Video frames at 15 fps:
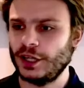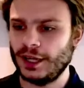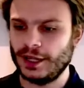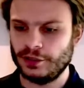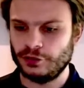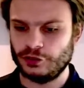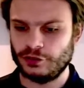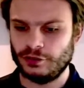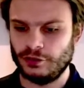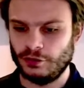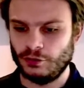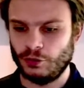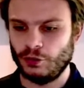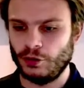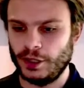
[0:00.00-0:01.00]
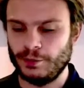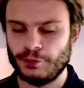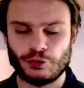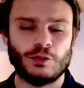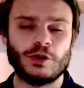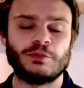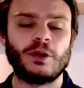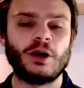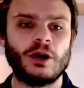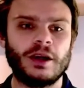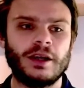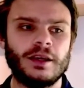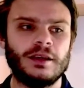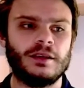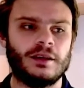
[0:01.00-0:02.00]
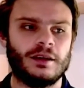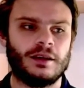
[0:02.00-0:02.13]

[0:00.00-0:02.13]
and it was always my